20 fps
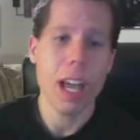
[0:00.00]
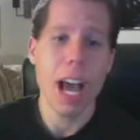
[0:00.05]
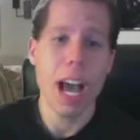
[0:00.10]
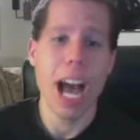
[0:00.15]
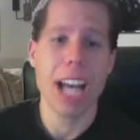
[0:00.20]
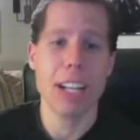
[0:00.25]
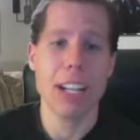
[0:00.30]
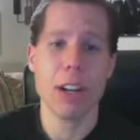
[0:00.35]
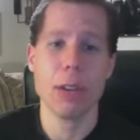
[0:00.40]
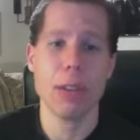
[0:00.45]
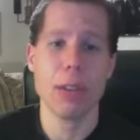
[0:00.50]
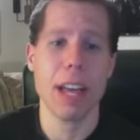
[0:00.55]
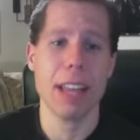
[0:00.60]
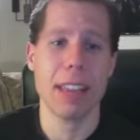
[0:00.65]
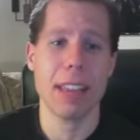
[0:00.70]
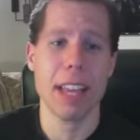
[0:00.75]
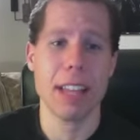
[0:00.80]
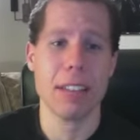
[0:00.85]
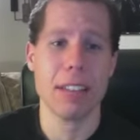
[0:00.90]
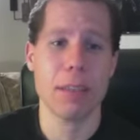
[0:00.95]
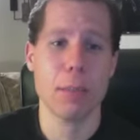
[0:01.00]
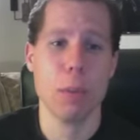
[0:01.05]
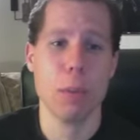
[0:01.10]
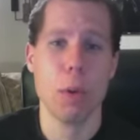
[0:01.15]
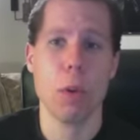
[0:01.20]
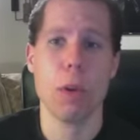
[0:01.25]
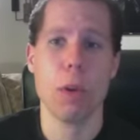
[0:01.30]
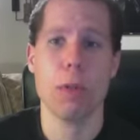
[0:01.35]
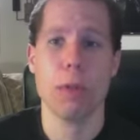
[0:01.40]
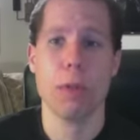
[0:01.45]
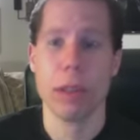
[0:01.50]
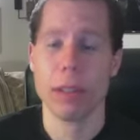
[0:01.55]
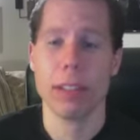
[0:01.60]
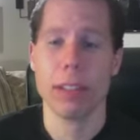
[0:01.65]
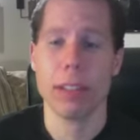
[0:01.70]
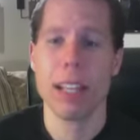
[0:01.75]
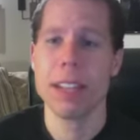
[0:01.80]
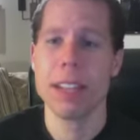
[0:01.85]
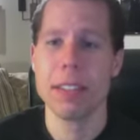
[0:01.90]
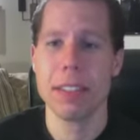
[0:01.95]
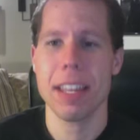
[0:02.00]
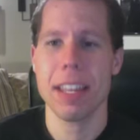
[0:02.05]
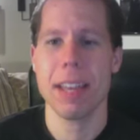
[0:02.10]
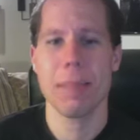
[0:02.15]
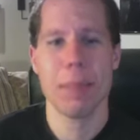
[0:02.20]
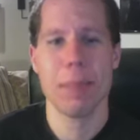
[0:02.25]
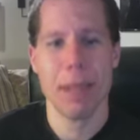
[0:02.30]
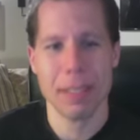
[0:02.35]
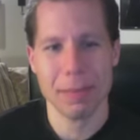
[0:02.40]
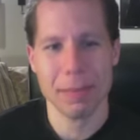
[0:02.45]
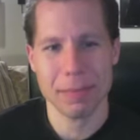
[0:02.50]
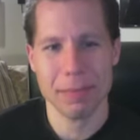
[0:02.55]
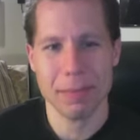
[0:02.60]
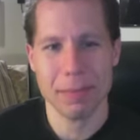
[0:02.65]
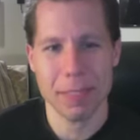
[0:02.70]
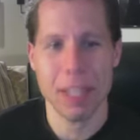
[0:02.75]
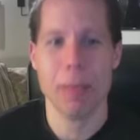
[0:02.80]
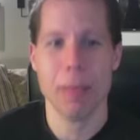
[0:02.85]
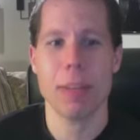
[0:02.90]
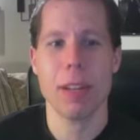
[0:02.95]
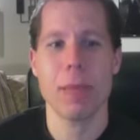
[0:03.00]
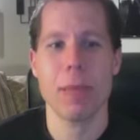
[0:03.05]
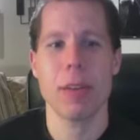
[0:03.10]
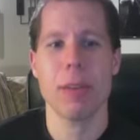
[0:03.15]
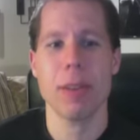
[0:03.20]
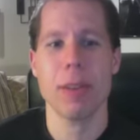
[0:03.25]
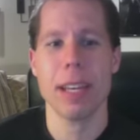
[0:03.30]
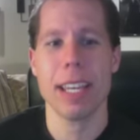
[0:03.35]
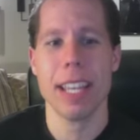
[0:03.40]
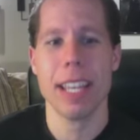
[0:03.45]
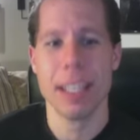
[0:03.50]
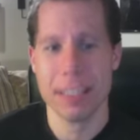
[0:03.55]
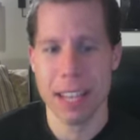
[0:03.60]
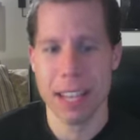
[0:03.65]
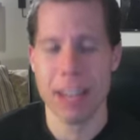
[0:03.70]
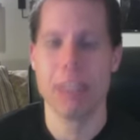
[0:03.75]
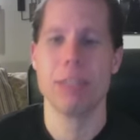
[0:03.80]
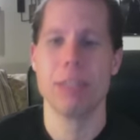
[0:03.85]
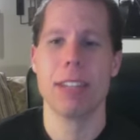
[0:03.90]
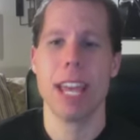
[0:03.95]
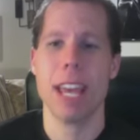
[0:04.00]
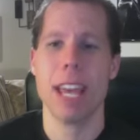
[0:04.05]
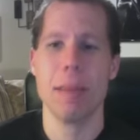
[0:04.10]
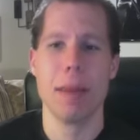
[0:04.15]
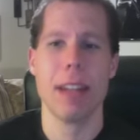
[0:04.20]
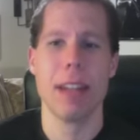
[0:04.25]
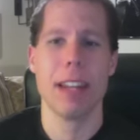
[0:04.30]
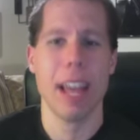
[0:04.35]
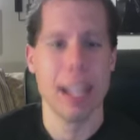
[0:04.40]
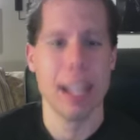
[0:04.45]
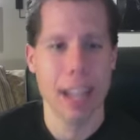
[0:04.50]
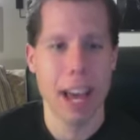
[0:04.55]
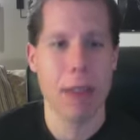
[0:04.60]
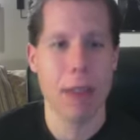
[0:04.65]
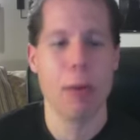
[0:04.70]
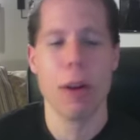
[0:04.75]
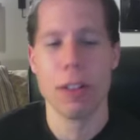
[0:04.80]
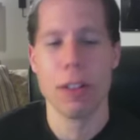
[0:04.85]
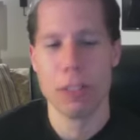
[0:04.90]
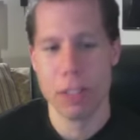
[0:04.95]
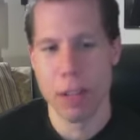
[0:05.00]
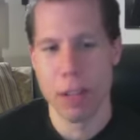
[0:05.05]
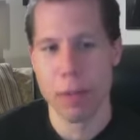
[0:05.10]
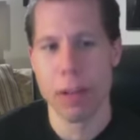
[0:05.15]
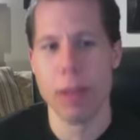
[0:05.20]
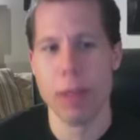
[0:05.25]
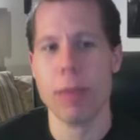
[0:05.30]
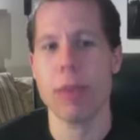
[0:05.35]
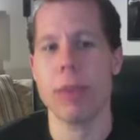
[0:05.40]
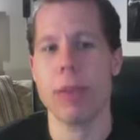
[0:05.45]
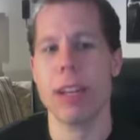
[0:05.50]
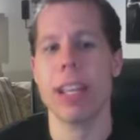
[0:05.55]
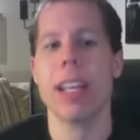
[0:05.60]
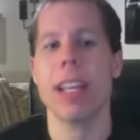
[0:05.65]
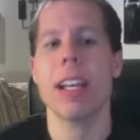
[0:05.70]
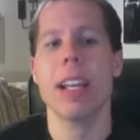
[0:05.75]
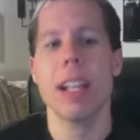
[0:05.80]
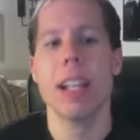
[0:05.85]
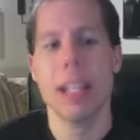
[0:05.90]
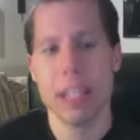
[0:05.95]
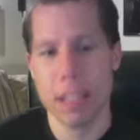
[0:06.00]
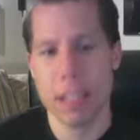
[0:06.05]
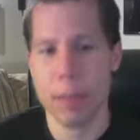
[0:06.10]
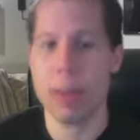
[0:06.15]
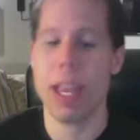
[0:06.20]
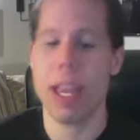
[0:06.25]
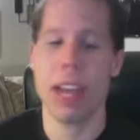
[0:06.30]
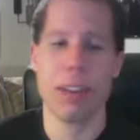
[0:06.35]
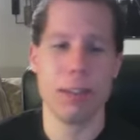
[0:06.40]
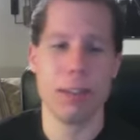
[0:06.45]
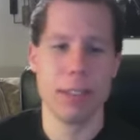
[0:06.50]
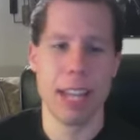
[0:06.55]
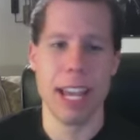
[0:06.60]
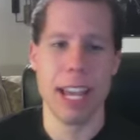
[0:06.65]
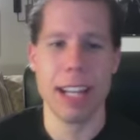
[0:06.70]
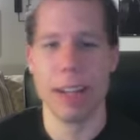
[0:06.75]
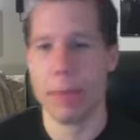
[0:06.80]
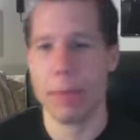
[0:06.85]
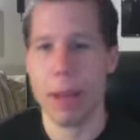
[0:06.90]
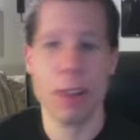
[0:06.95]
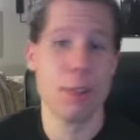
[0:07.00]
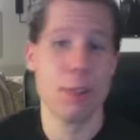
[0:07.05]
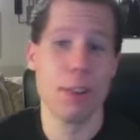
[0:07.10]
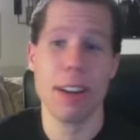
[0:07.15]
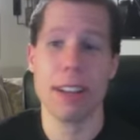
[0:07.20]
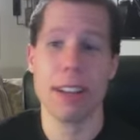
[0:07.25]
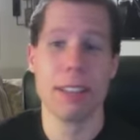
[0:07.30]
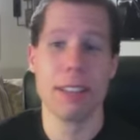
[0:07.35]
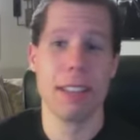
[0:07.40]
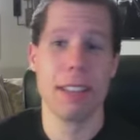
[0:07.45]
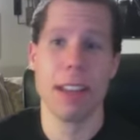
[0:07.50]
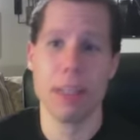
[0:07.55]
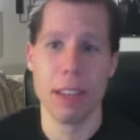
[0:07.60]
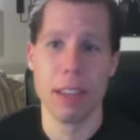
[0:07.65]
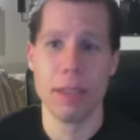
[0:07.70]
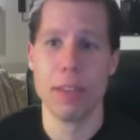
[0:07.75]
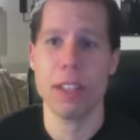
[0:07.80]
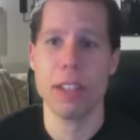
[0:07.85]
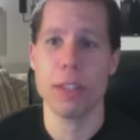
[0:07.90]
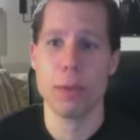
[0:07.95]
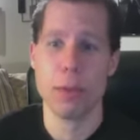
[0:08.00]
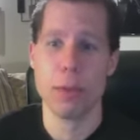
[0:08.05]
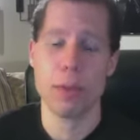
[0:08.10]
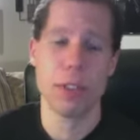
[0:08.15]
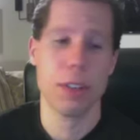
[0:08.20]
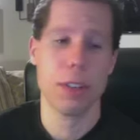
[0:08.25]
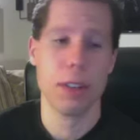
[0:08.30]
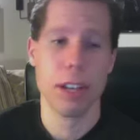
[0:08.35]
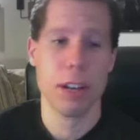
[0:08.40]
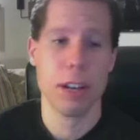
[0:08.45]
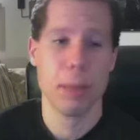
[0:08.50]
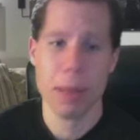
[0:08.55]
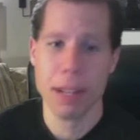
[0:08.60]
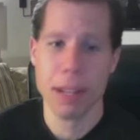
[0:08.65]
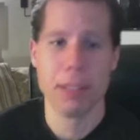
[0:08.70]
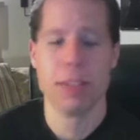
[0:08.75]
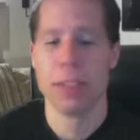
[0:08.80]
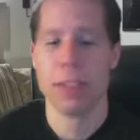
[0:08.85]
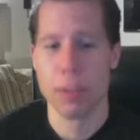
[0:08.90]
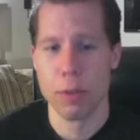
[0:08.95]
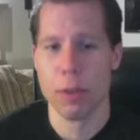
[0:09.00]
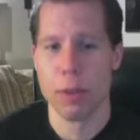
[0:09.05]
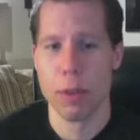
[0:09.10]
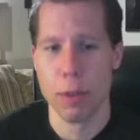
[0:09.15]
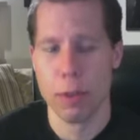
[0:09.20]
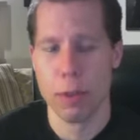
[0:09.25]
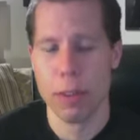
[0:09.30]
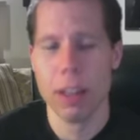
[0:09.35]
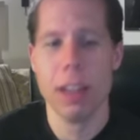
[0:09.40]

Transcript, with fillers: I know that that's more realistic, but WWE is entertainment, and I watch WWE to be entertained. I'm not trying to sound like Vince Russo here, but it's the truth.